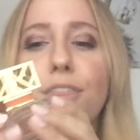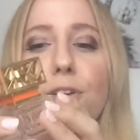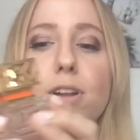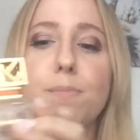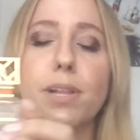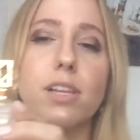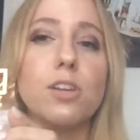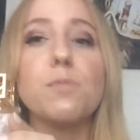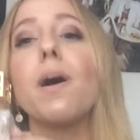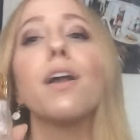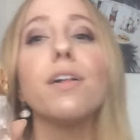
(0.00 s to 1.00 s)
the 30
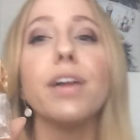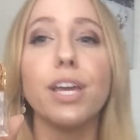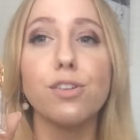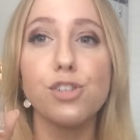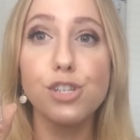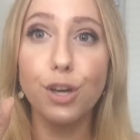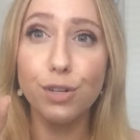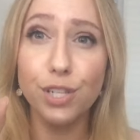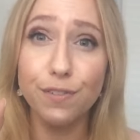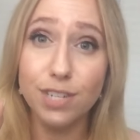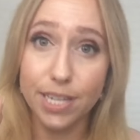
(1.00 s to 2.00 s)
milliliter bottle. It usually
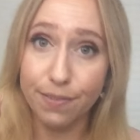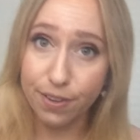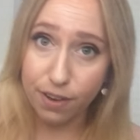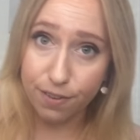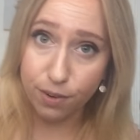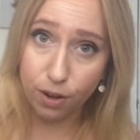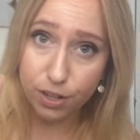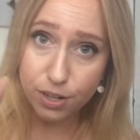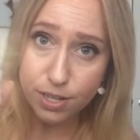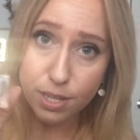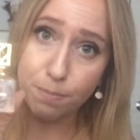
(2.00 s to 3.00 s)
goes for
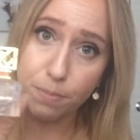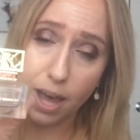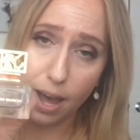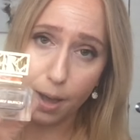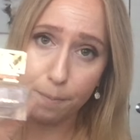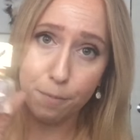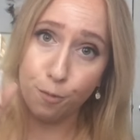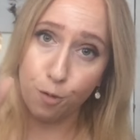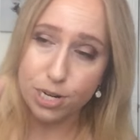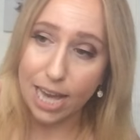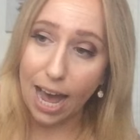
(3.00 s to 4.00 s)
$75
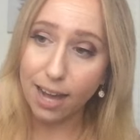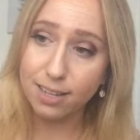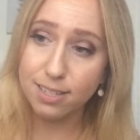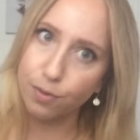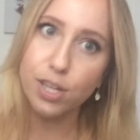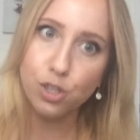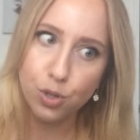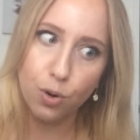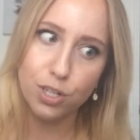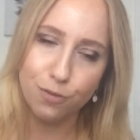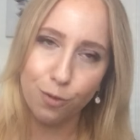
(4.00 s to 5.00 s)
before tax in
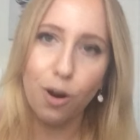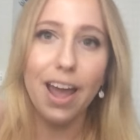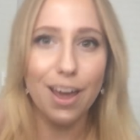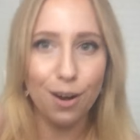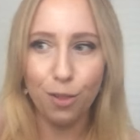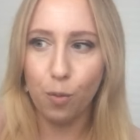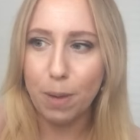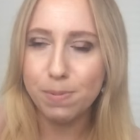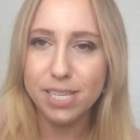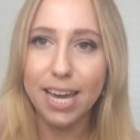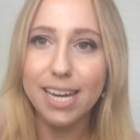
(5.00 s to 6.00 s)
store at Sephora and on the
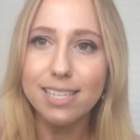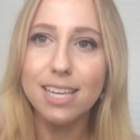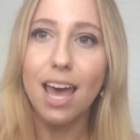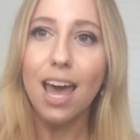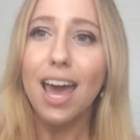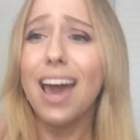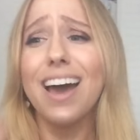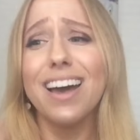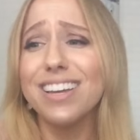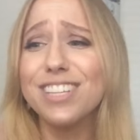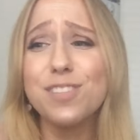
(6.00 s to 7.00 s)
website.
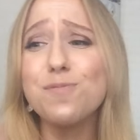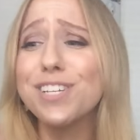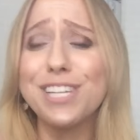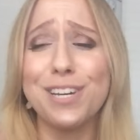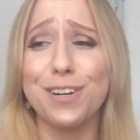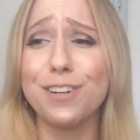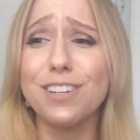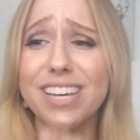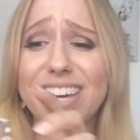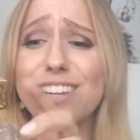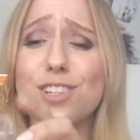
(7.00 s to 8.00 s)
It's really
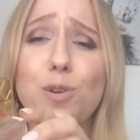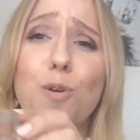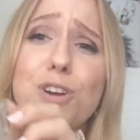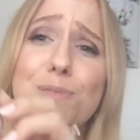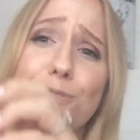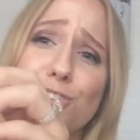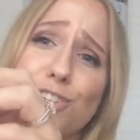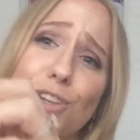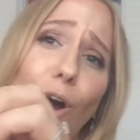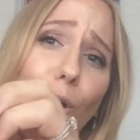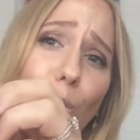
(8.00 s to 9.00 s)
girly. Tory Burch
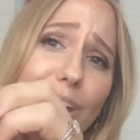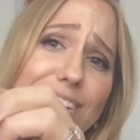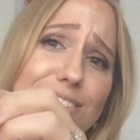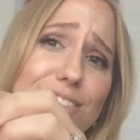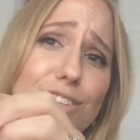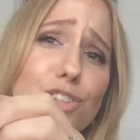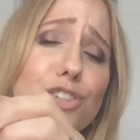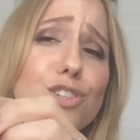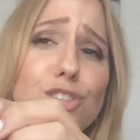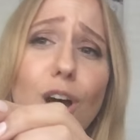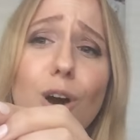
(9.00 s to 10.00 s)
is always
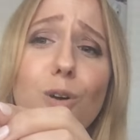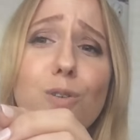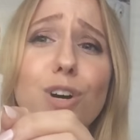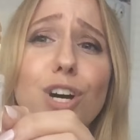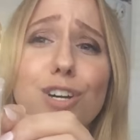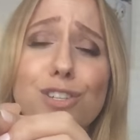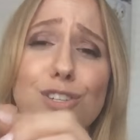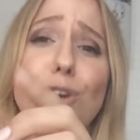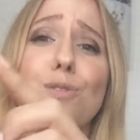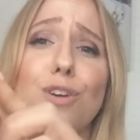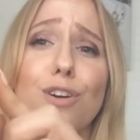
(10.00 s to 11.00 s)

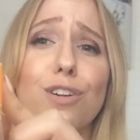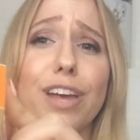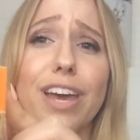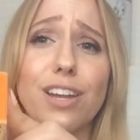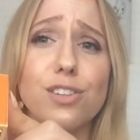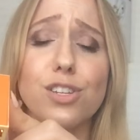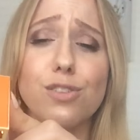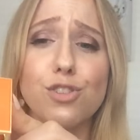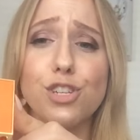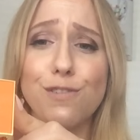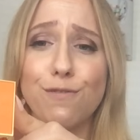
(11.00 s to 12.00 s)
so girly, and
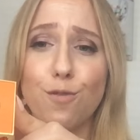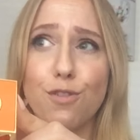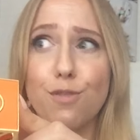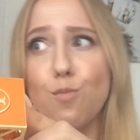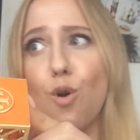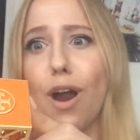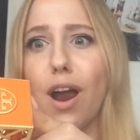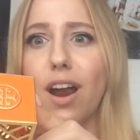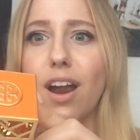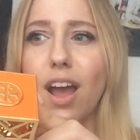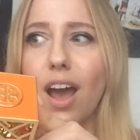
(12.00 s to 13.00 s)
usually for the
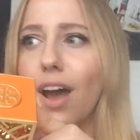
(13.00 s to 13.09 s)
more,